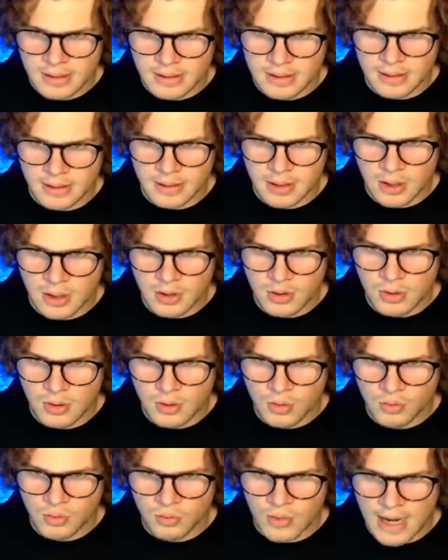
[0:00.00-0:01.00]
Gonna
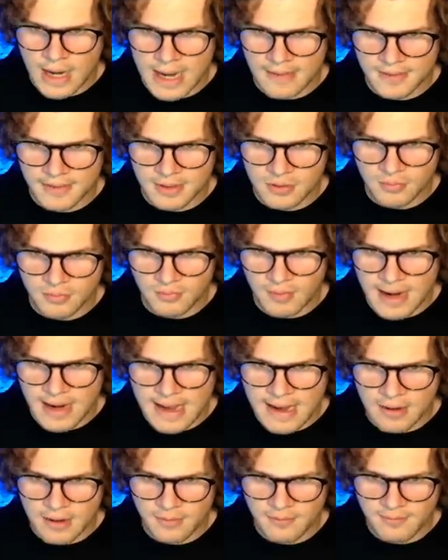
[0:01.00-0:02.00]
go on the
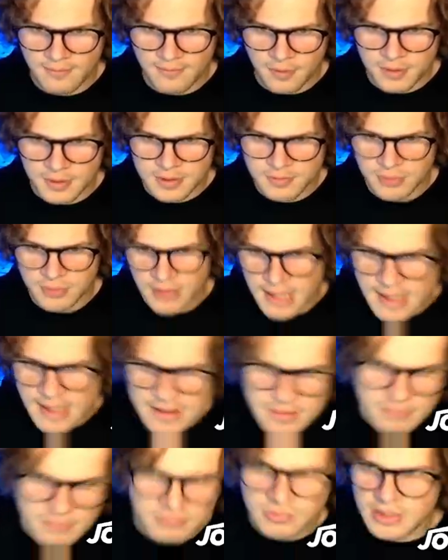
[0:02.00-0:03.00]
ground, first
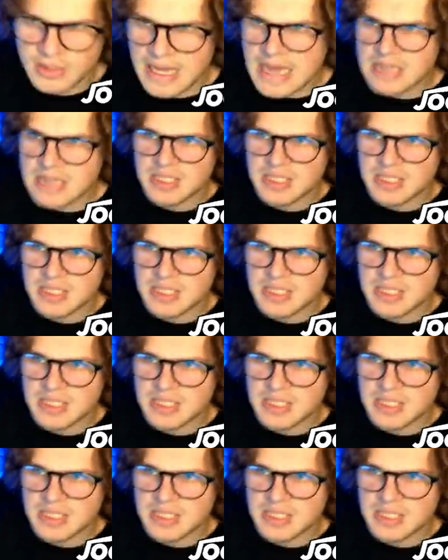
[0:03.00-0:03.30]
play, gain